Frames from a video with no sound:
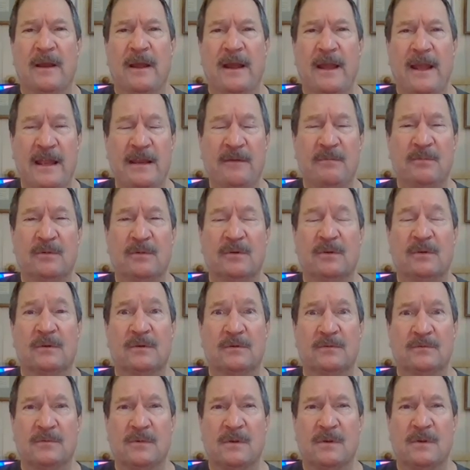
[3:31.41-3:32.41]
able
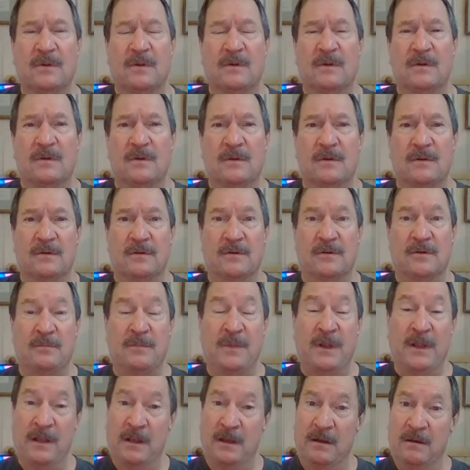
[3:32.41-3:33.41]
to
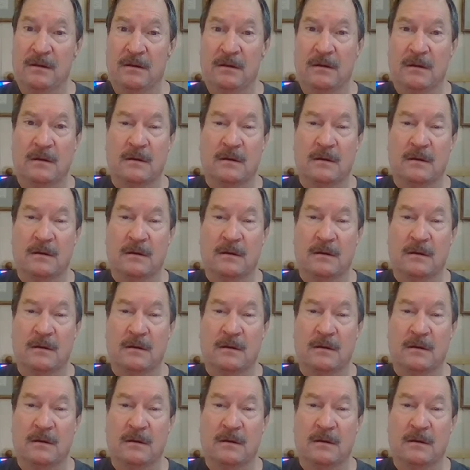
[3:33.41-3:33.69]
be